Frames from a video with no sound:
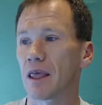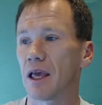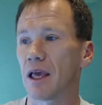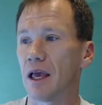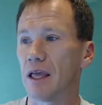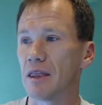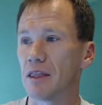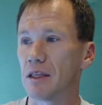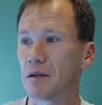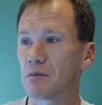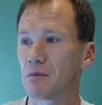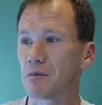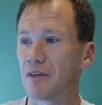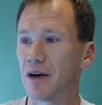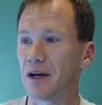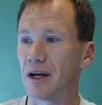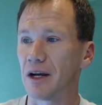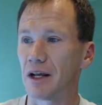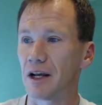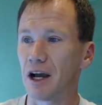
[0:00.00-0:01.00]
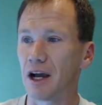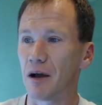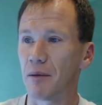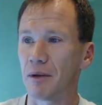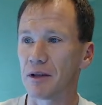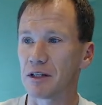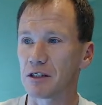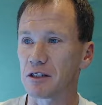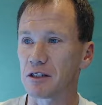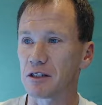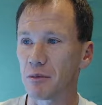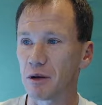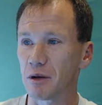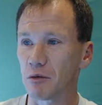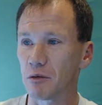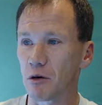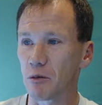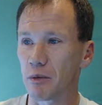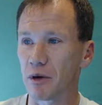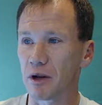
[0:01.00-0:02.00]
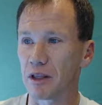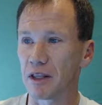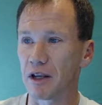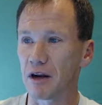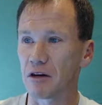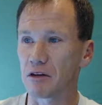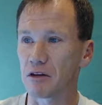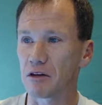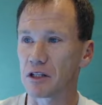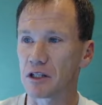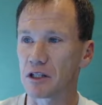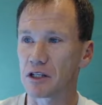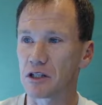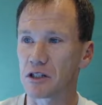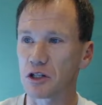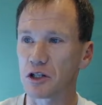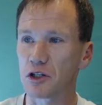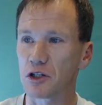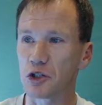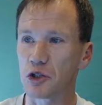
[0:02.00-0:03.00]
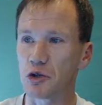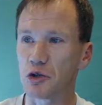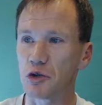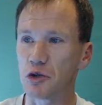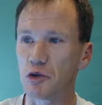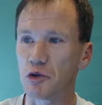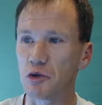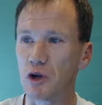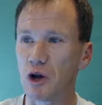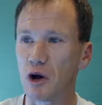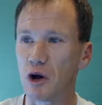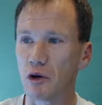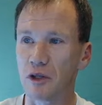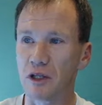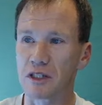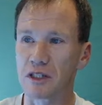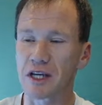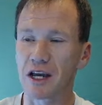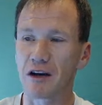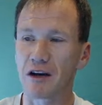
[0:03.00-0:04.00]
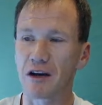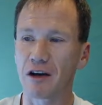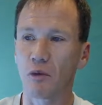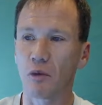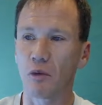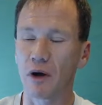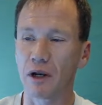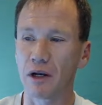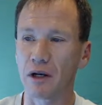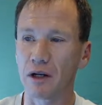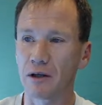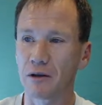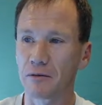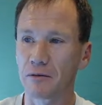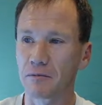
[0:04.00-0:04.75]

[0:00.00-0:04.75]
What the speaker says: and then provide any comments that would be appropriate there. So this is a do you know, this F1.